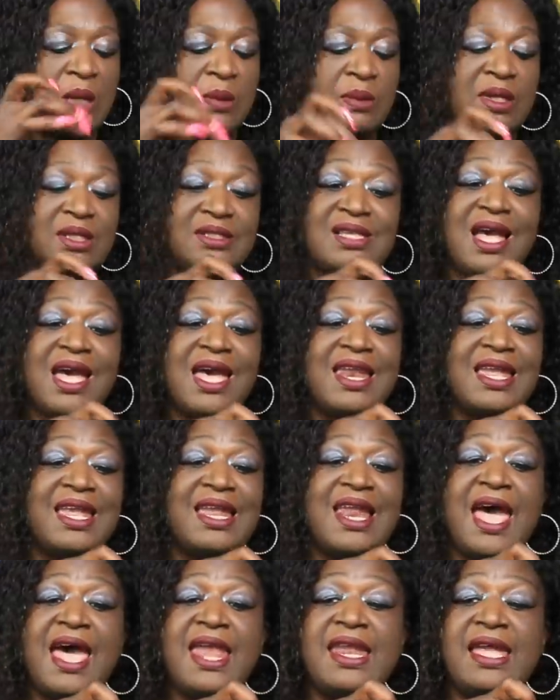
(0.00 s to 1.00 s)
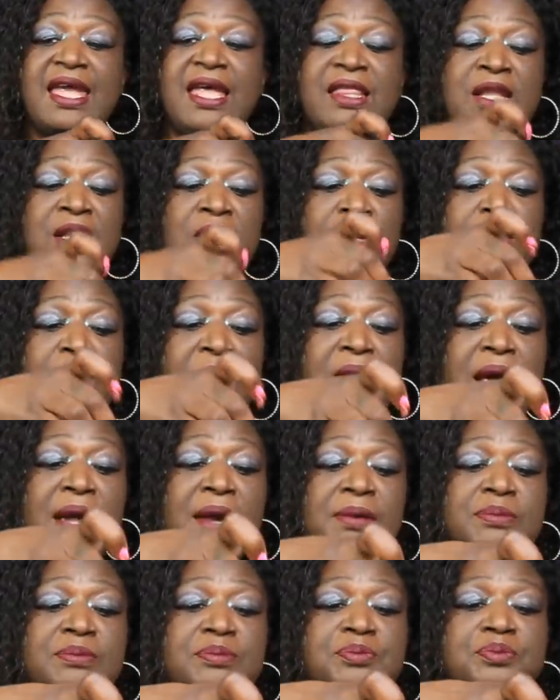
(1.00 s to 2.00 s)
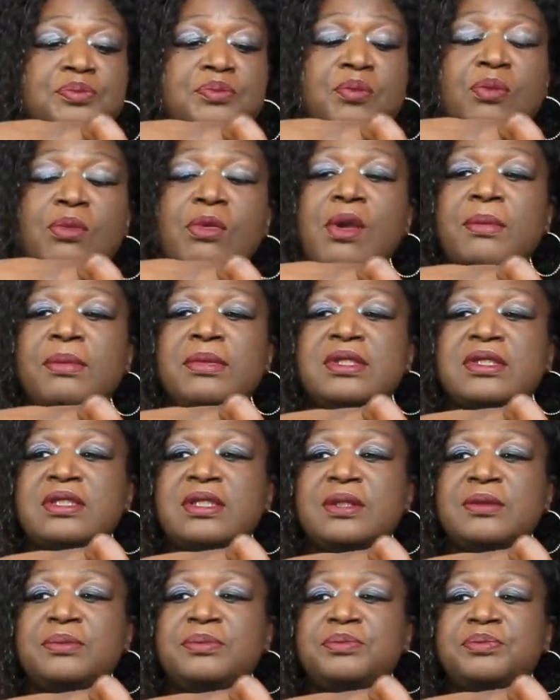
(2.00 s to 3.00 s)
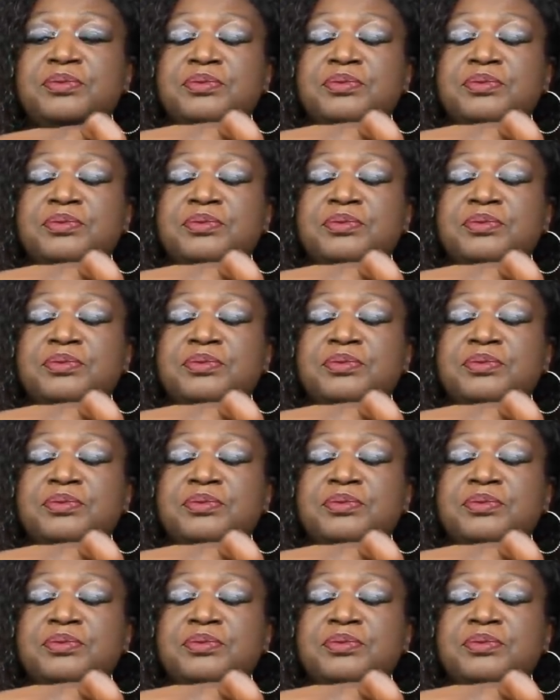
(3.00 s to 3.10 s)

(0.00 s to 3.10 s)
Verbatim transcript: Because I got to get out of here in a little while. Listen.